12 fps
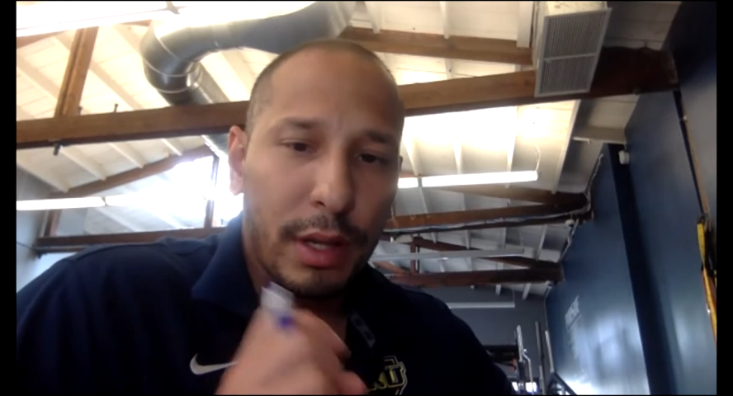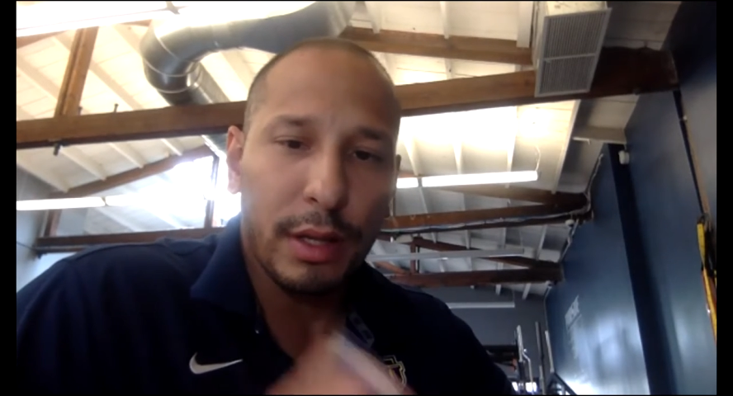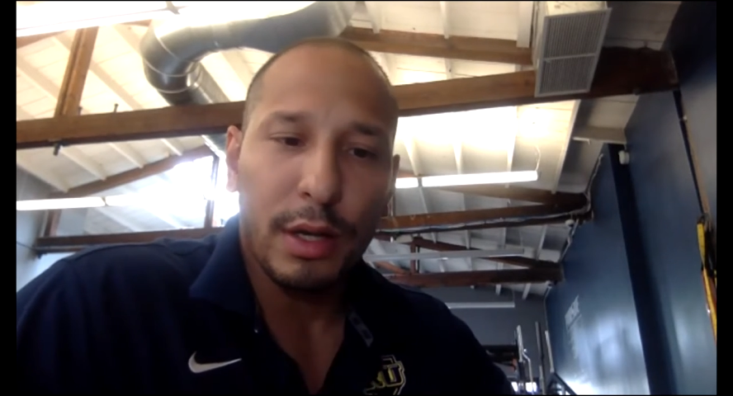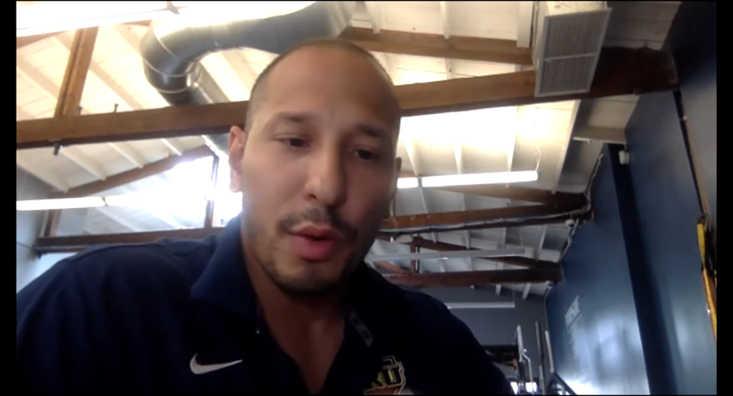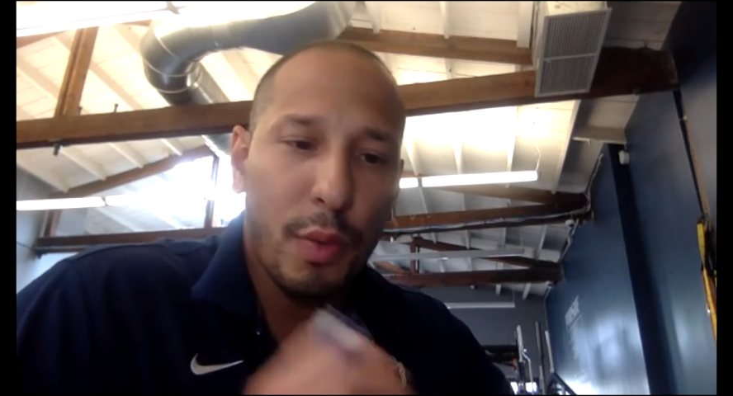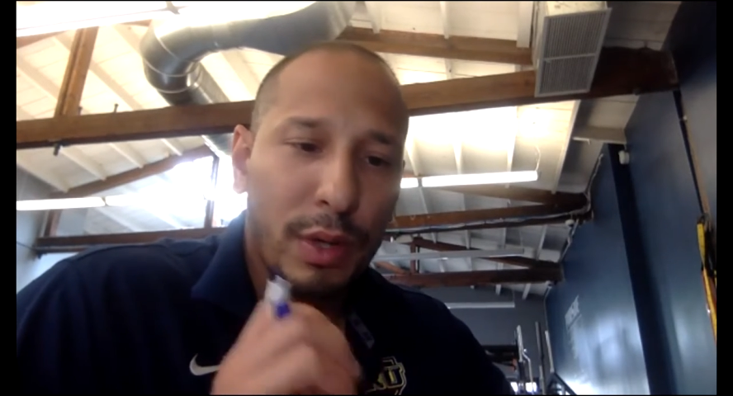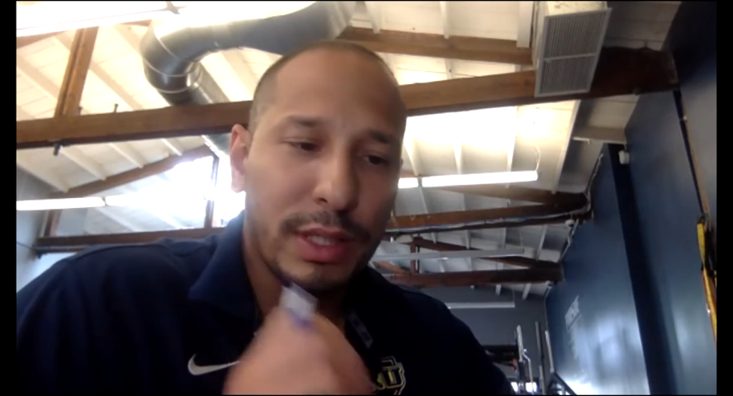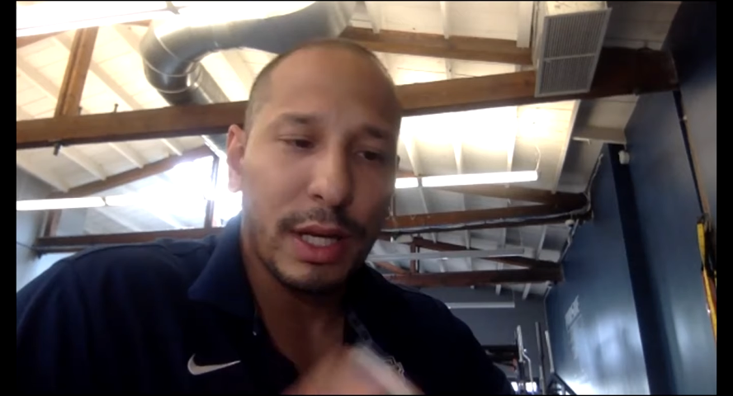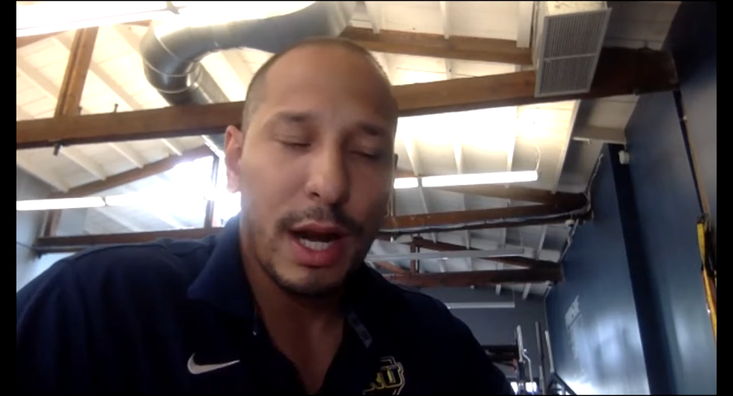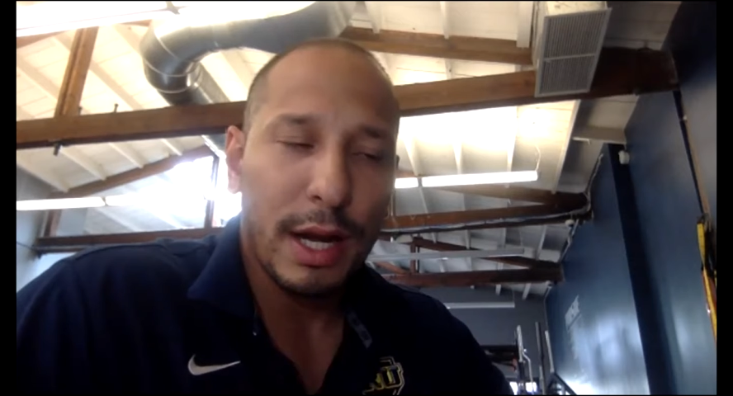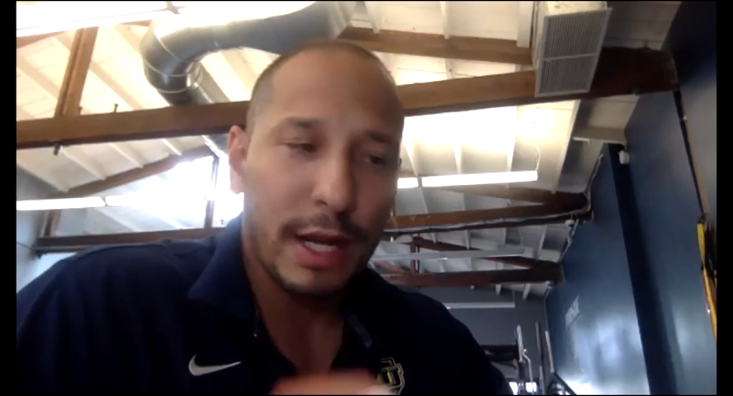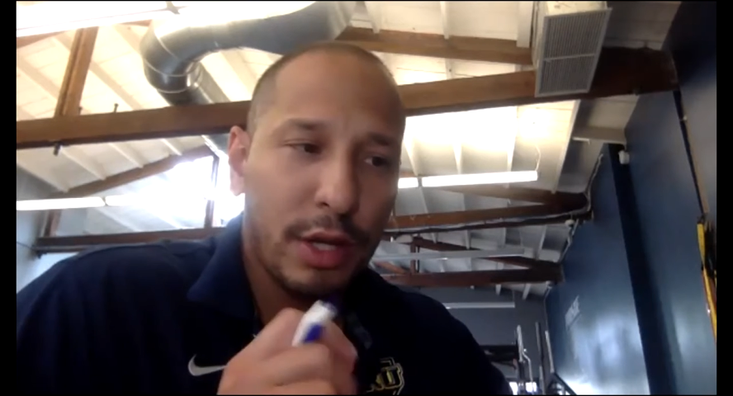Once they
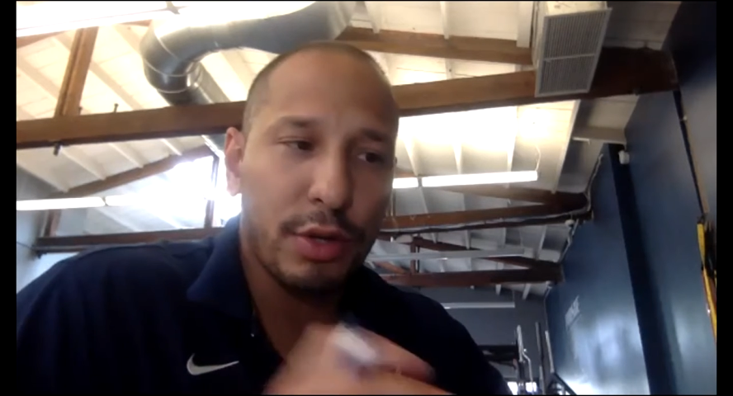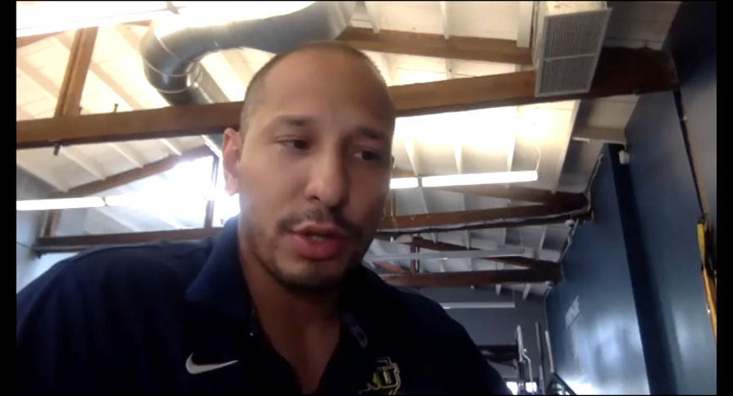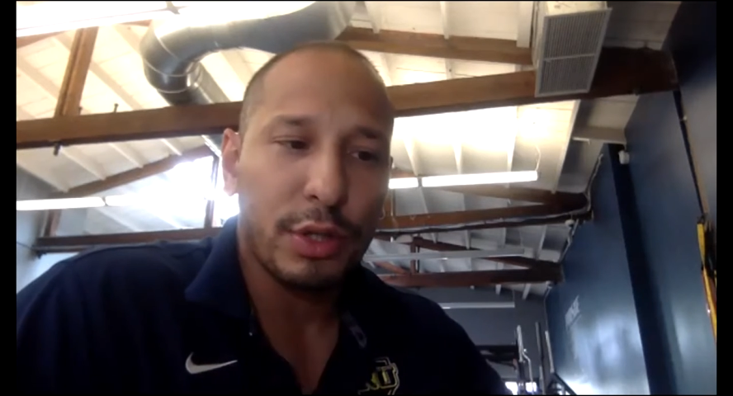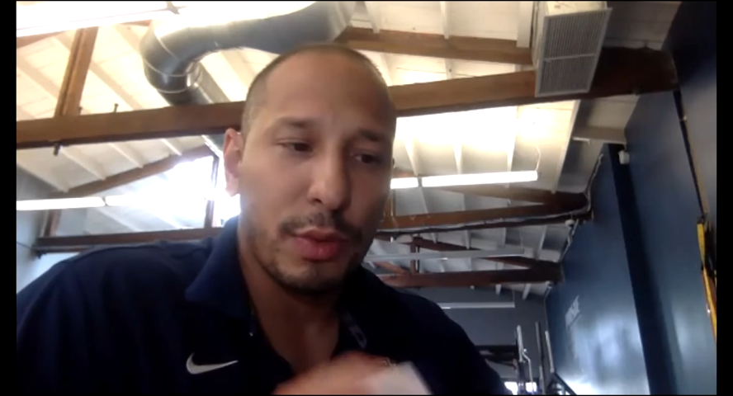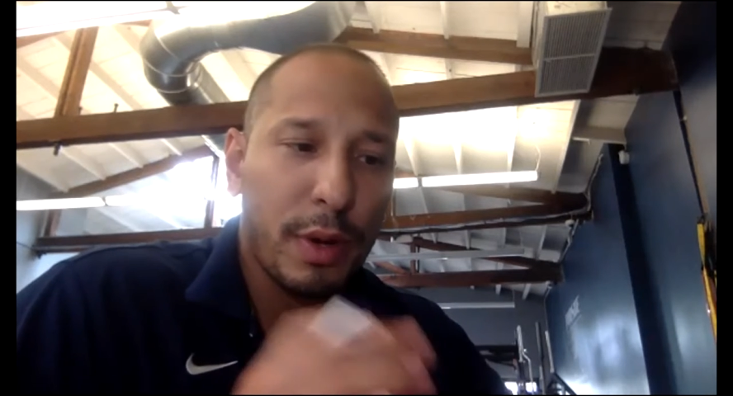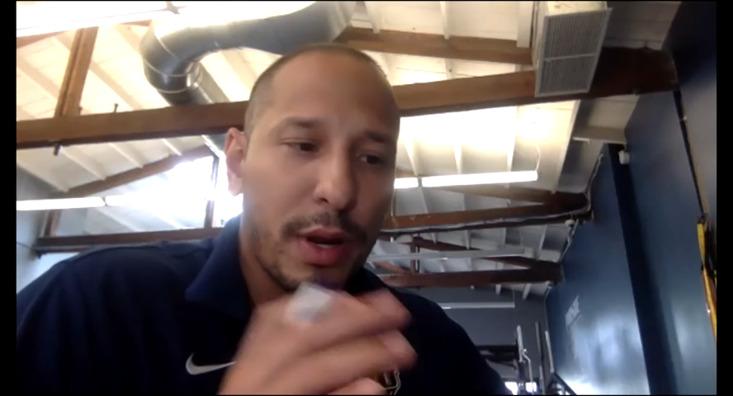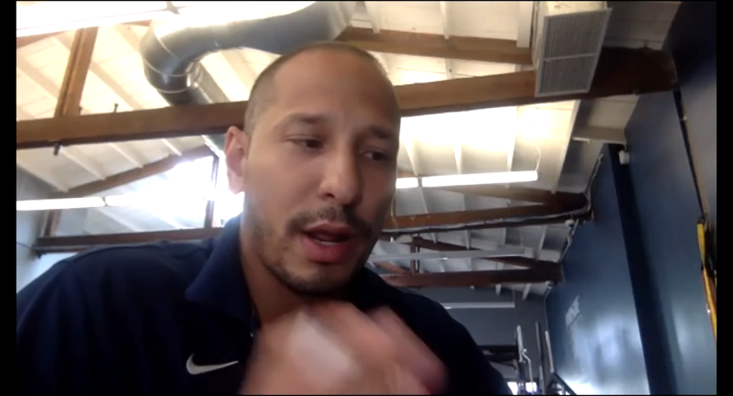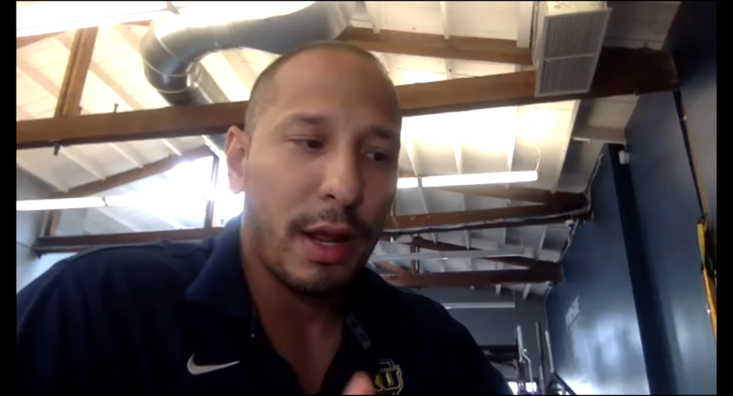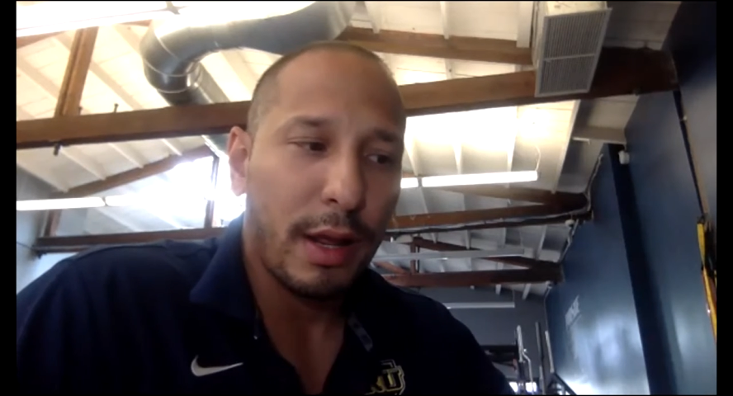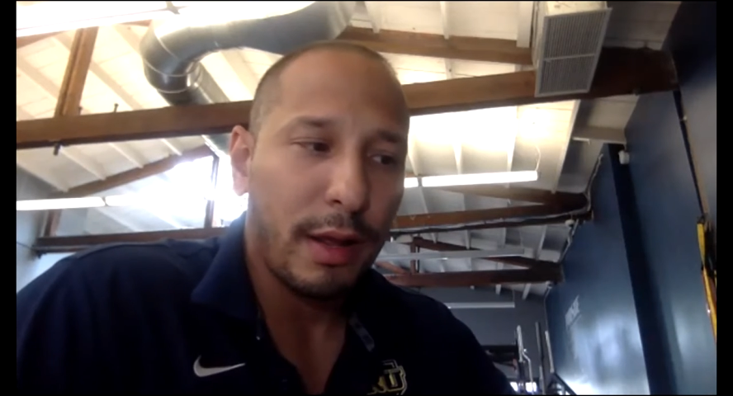kind of get used to it,